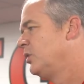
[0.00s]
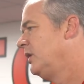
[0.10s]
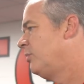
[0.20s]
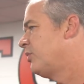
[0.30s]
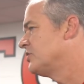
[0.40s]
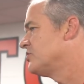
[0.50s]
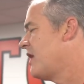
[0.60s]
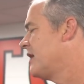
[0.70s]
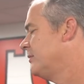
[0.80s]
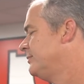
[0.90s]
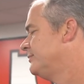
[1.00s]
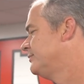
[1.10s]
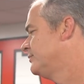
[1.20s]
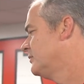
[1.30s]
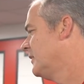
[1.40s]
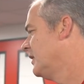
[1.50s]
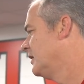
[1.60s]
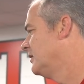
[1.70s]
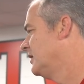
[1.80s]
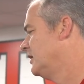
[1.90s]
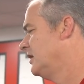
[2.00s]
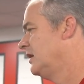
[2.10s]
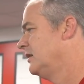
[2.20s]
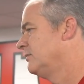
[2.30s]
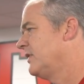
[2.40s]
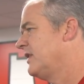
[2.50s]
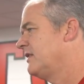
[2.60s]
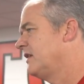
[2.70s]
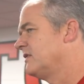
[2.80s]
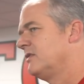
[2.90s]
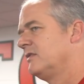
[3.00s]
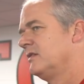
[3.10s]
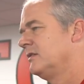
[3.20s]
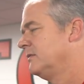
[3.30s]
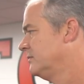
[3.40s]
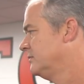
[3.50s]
put a little pressure on them. I think that's a good thing.